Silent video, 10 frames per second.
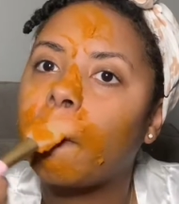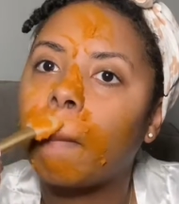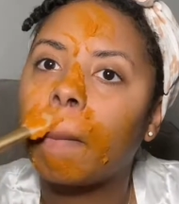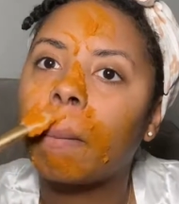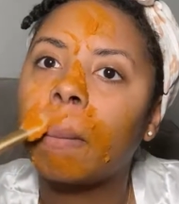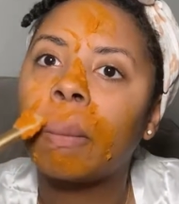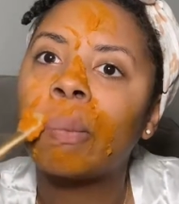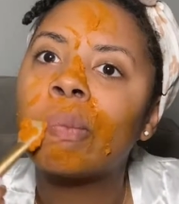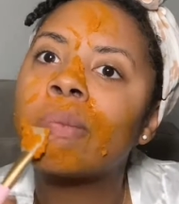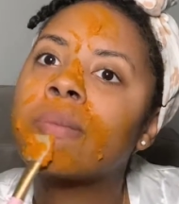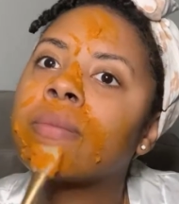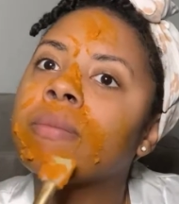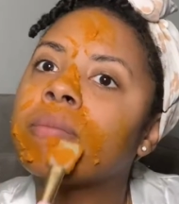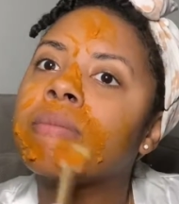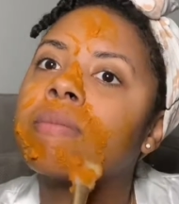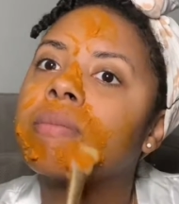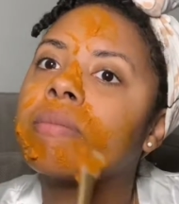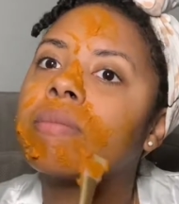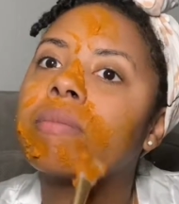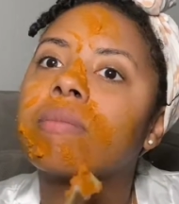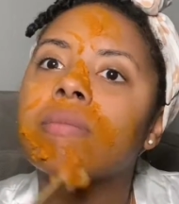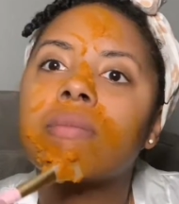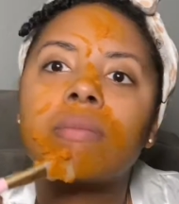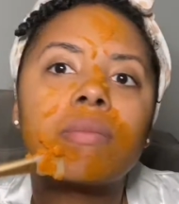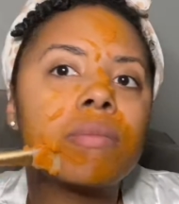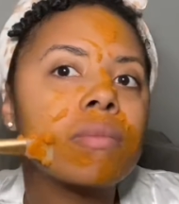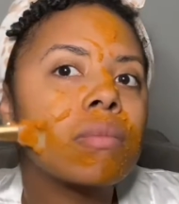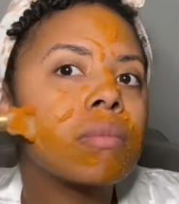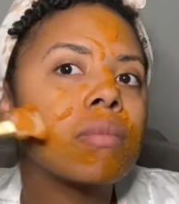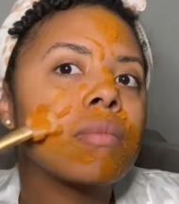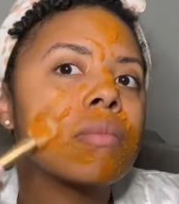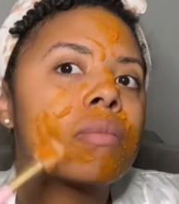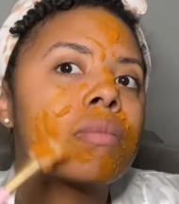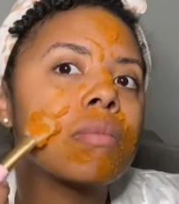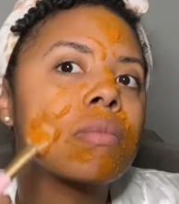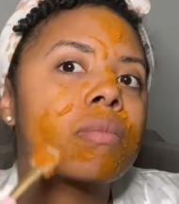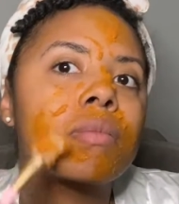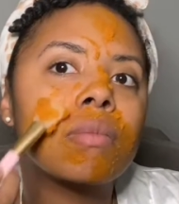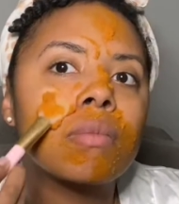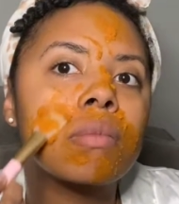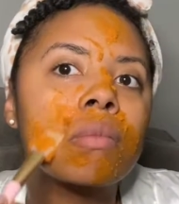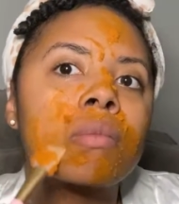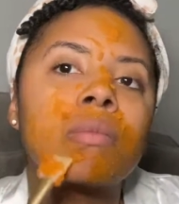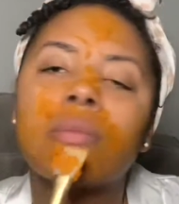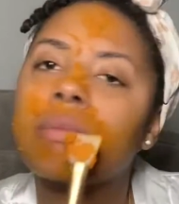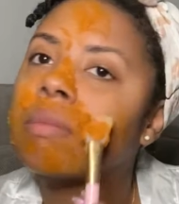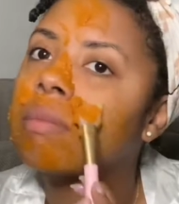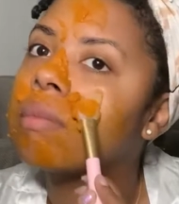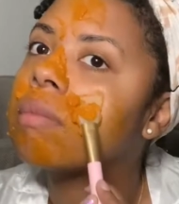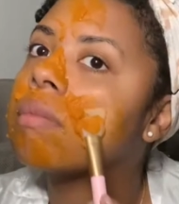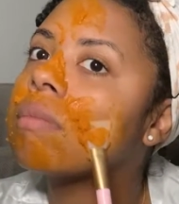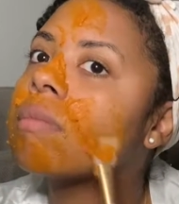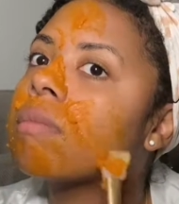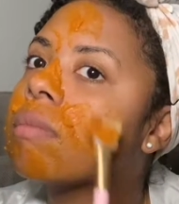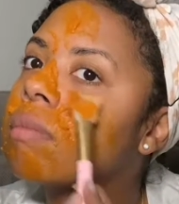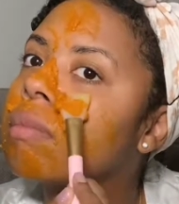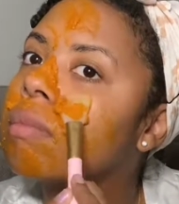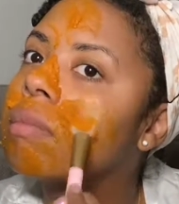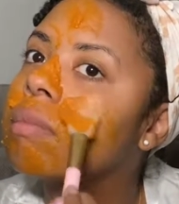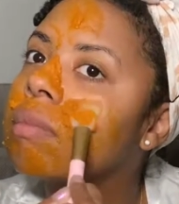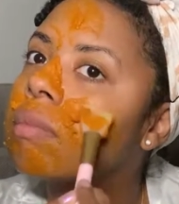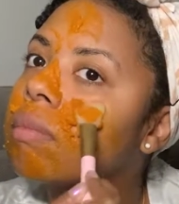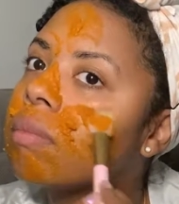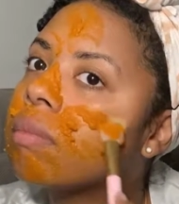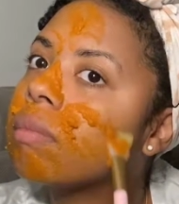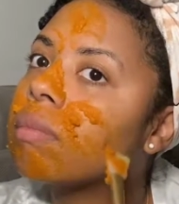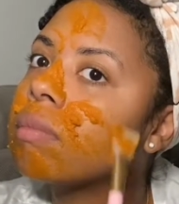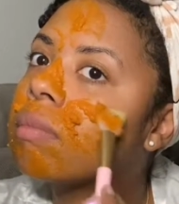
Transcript: Nothing is said.